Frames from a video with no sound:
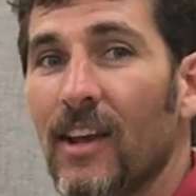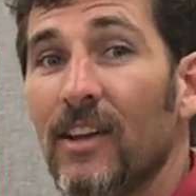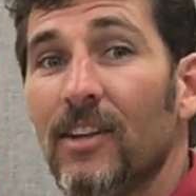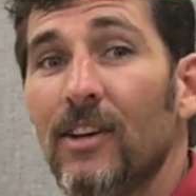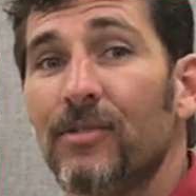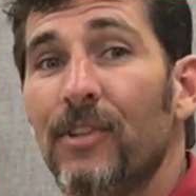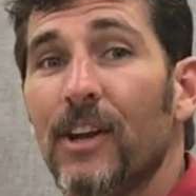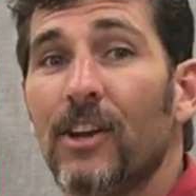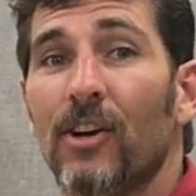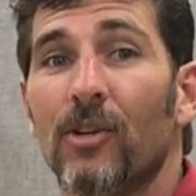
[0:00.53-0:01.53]
In this
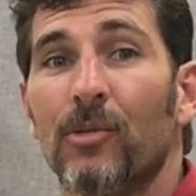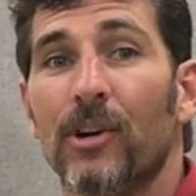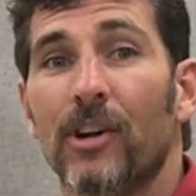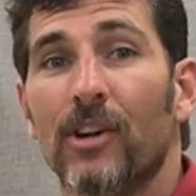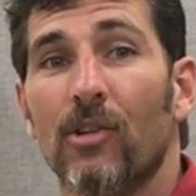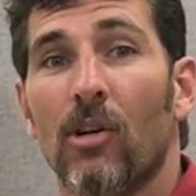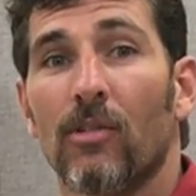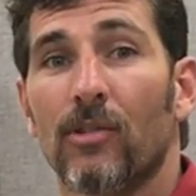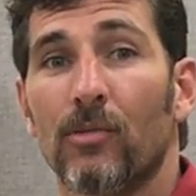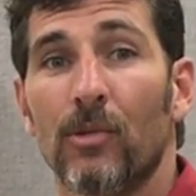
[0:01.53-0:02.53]
video, we're going to go
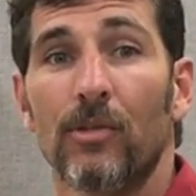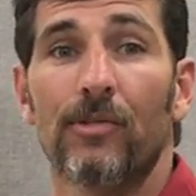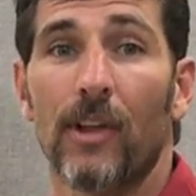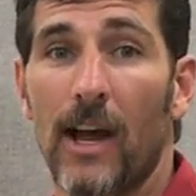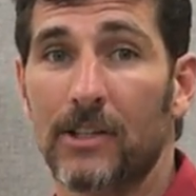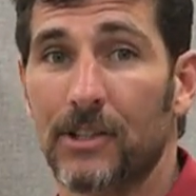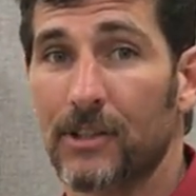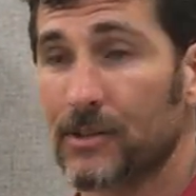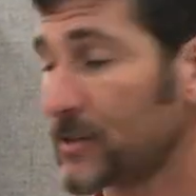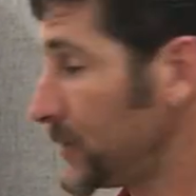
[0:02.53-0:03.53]
over roof
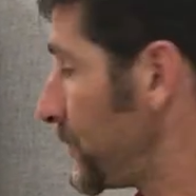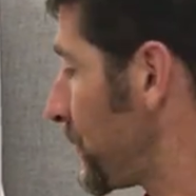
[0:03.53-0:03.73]
flashings.